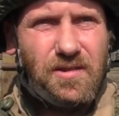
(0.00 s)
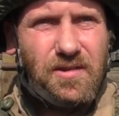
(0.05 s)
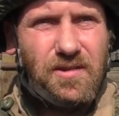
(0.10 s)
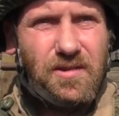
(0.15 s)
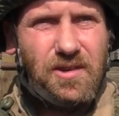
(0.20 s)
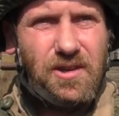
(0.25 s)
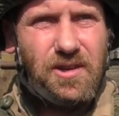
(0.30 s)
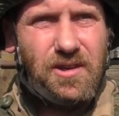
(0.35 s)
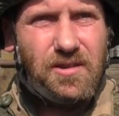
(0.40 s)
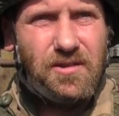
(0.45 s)

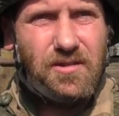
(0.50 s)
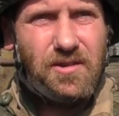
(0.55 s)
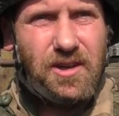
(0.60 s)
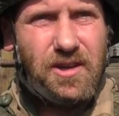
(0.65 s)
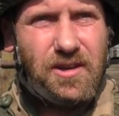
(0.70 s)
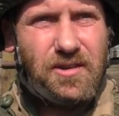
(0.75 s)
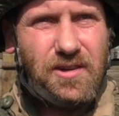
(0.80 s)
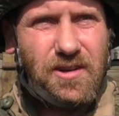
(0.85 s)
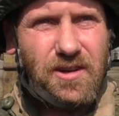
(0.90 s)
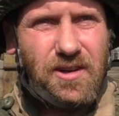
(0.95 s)
need to
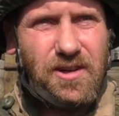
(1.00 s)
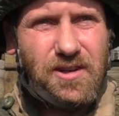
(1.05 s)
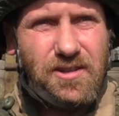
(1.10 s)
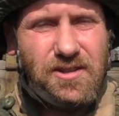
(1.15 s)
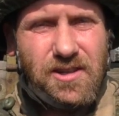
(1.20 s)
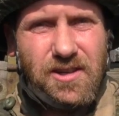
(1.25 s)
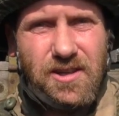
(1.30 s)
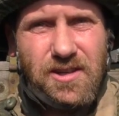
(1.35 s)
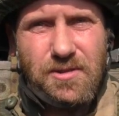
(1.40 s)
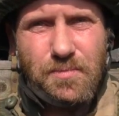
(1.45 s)
get their
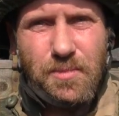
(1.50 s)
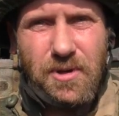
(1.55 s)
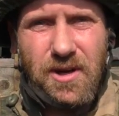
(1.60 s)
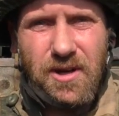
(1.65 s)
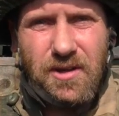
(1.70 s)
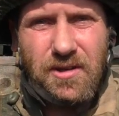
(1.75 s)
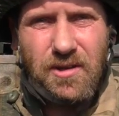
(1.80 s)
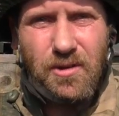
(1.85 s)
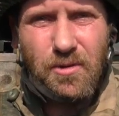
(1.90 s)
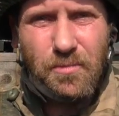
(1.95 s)
lazy ass
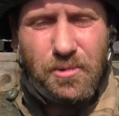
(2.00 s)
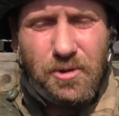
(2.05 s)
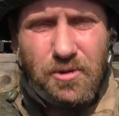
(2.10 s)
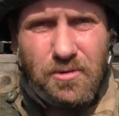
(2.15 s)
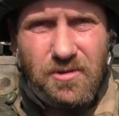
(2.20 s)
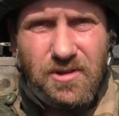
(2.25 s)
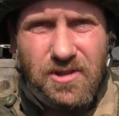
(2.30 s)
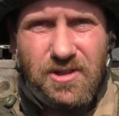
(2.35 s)
behind their computer